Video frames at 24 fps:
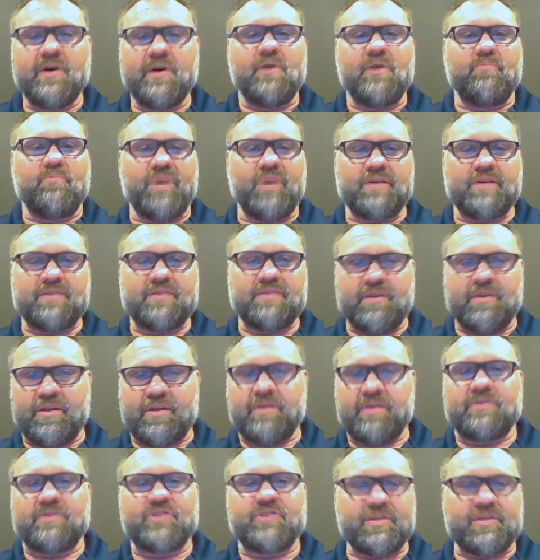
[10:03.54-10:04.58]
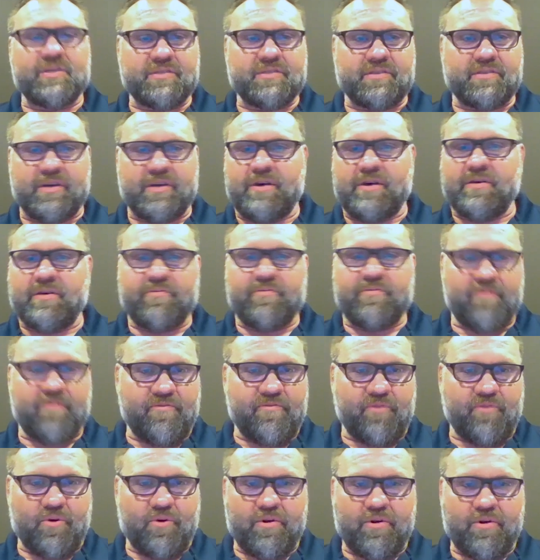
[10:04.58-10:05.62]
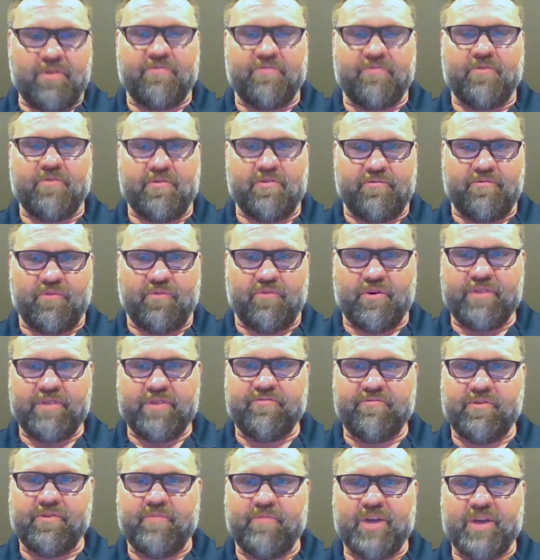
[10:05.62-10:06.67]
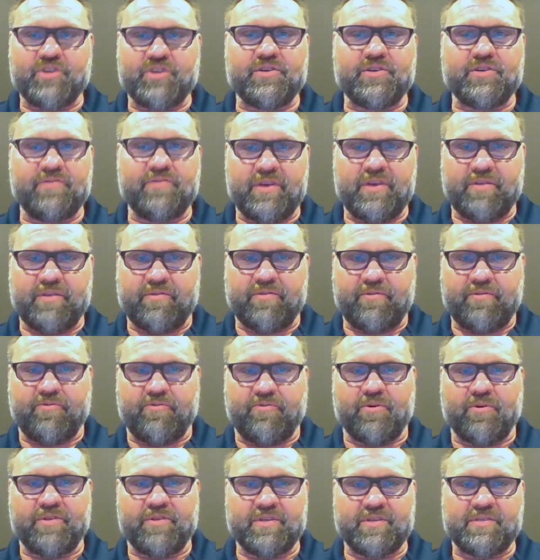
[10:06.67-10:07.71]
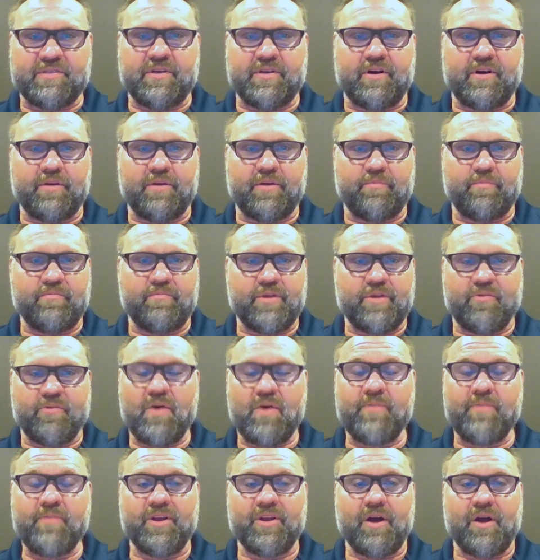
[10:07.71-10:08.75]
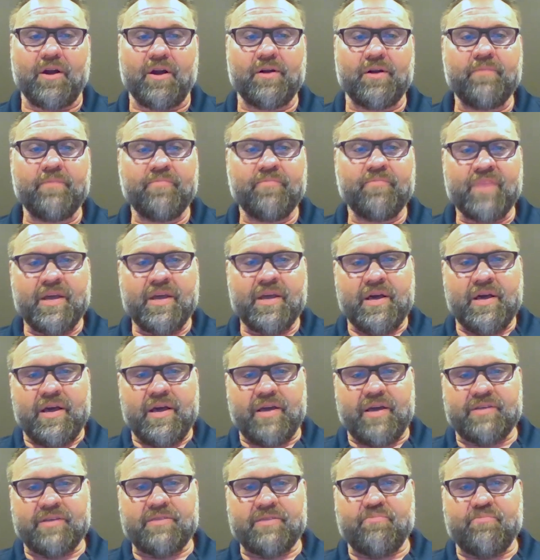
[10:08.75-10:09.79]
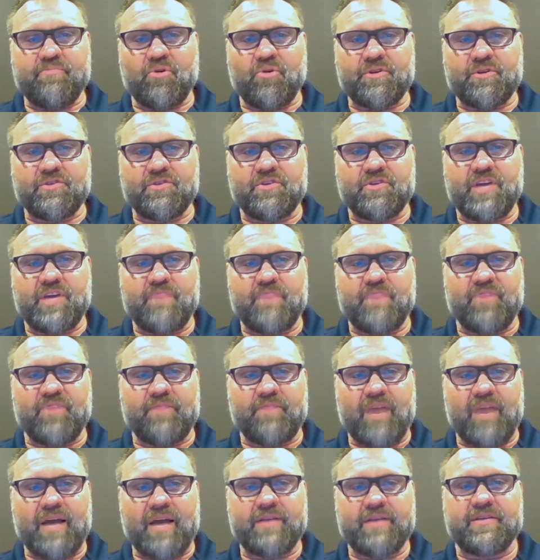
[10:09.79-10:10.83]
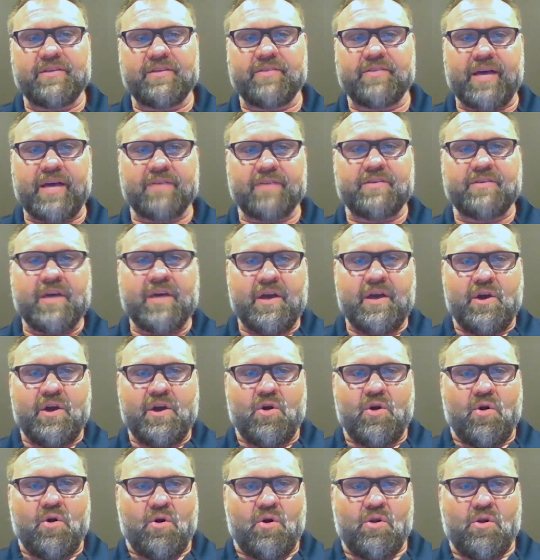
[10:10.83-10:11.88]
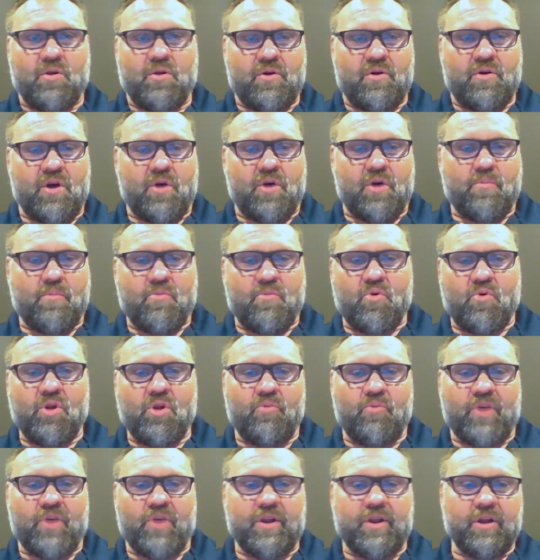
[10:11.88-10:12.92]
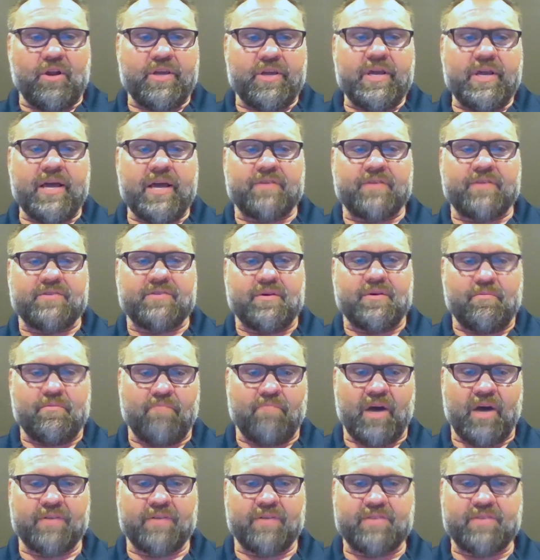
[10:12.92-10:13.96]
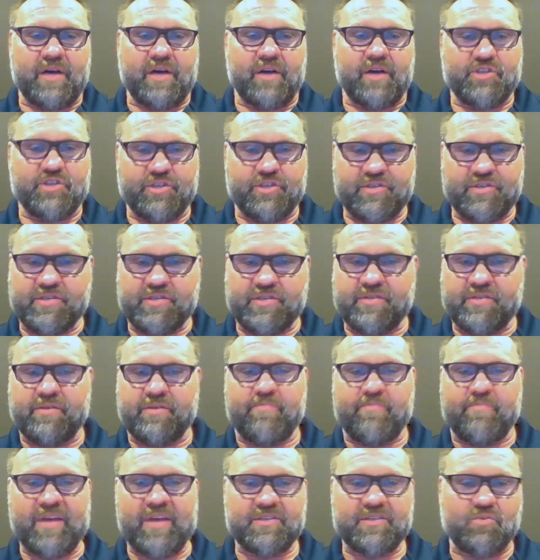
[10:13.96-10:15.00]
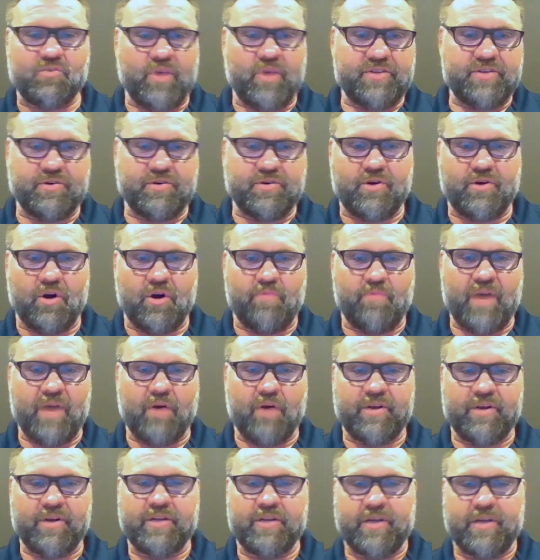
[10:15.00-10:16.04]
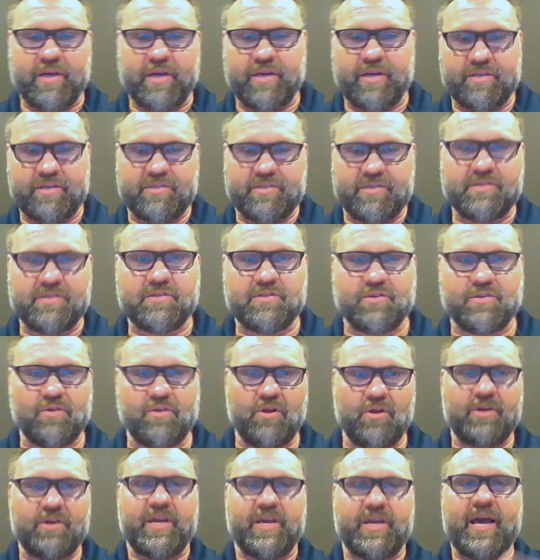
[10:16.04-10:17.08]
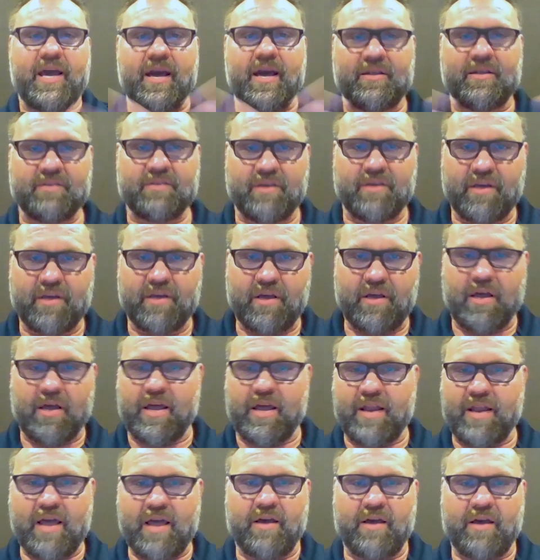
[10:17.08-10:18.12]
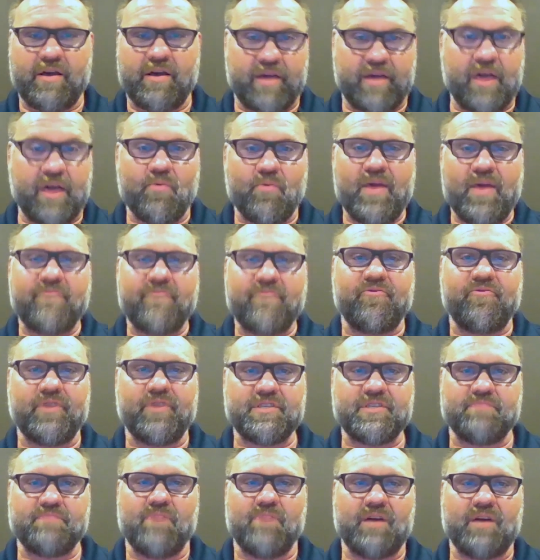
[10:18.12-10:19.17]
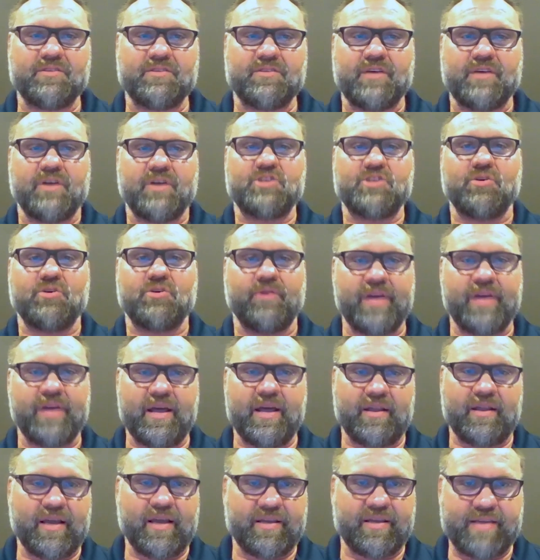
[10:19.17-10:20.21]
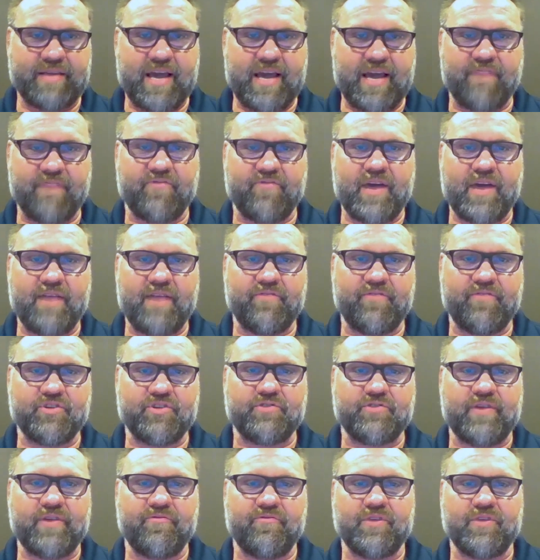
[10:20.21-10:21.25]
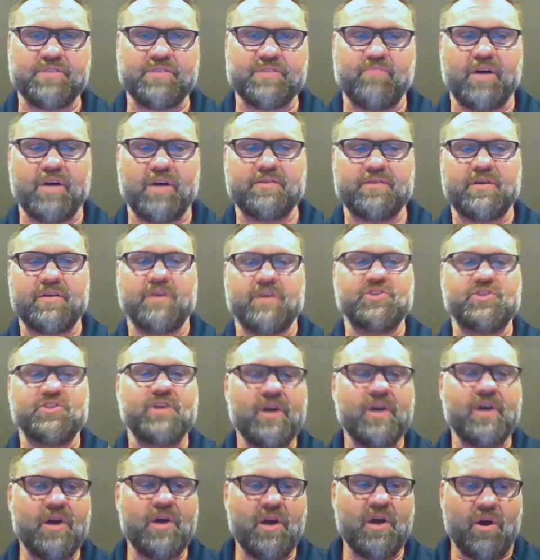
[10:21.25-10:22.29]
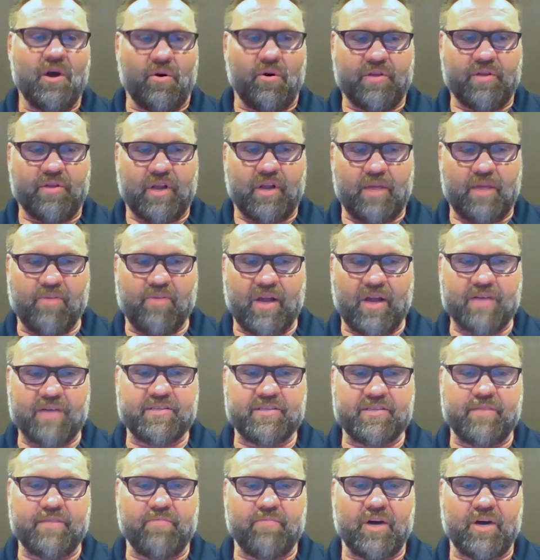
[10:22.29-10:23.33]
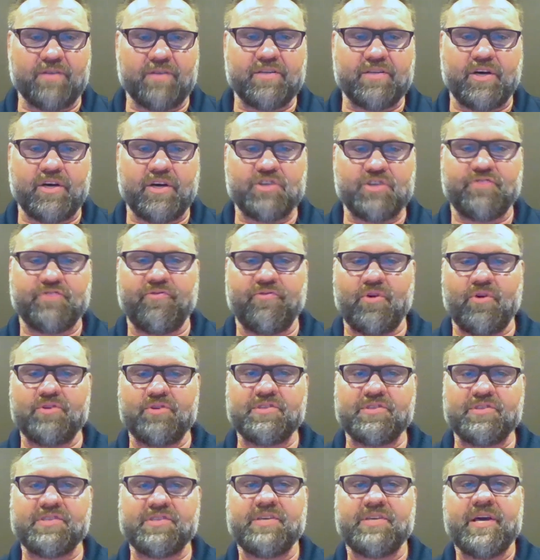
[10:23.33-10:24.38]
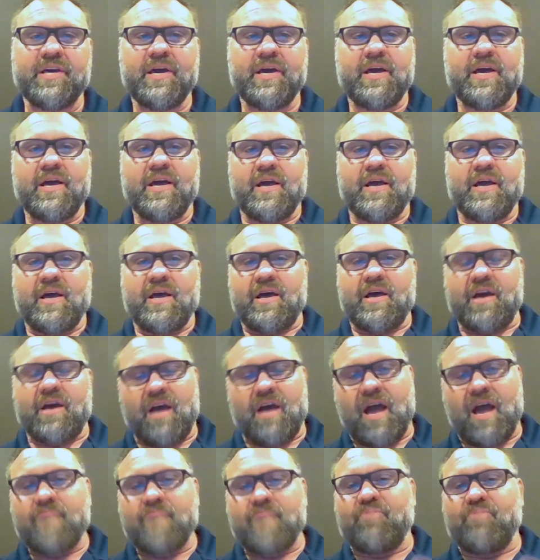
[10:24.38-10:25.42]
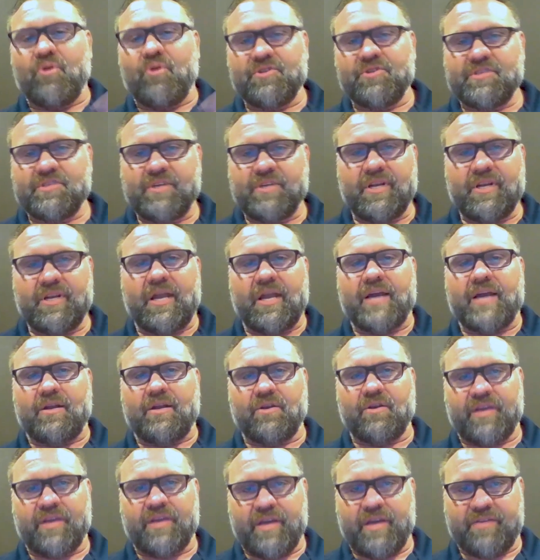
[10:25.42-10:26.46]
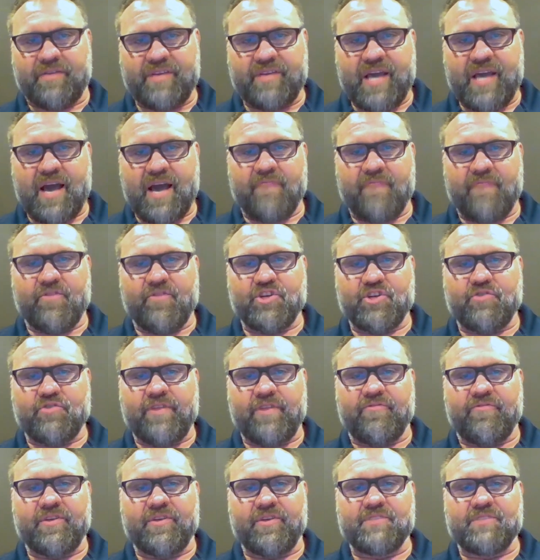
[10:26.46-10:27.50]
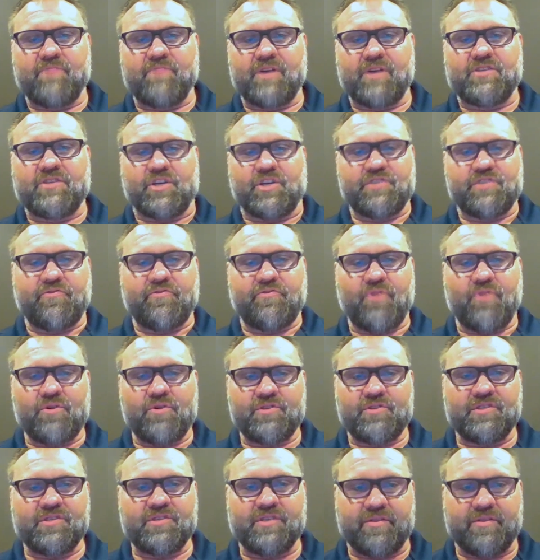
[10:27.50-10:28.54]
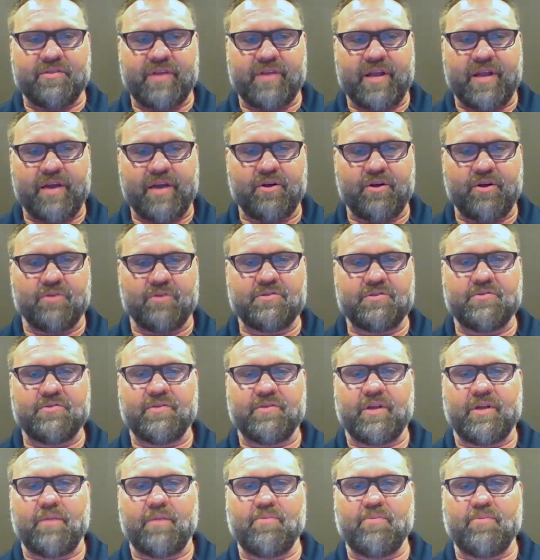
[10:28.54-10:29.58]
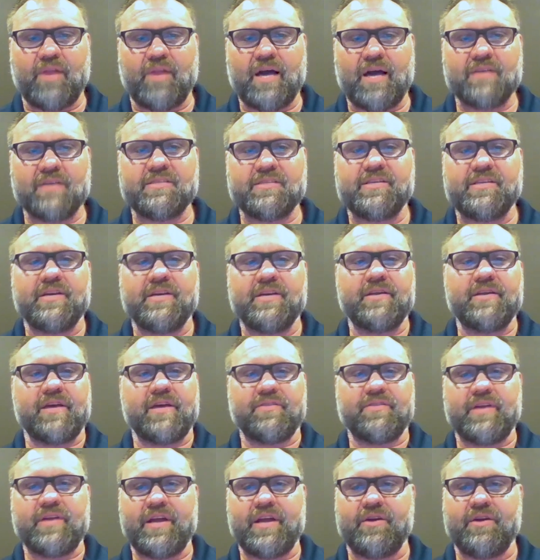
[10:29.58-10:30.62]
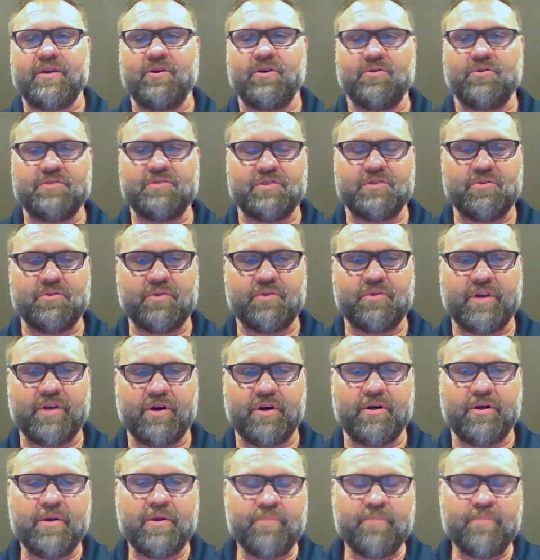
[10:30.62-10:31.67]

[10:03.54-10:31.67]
But just for information for this webinar, it is important to keep in mind that when looking at montages, the best way to go about it is to look at a reference montage, or like the average reference montage or the Laplacian montage first. I personally like looking at the average reference montage first, then I go to the Laplacian, and then I go to a